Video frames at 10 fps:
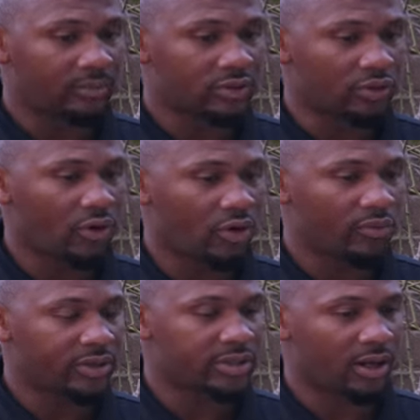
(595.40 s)
So you're
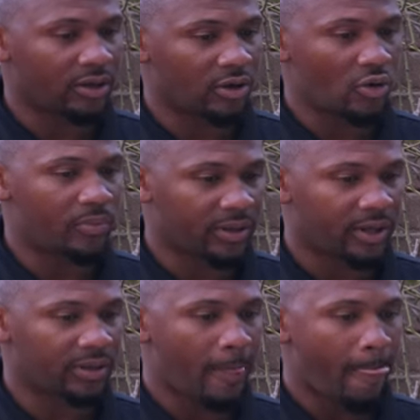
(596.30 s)
always kind of hoping
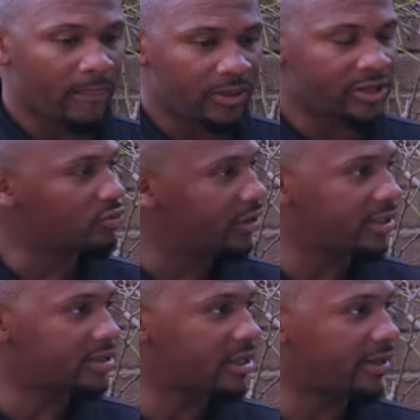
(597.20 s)
that this one
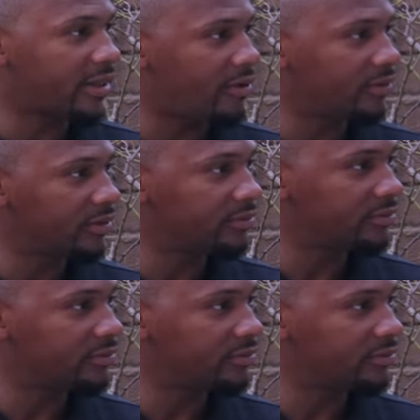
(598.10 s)
hits like that one.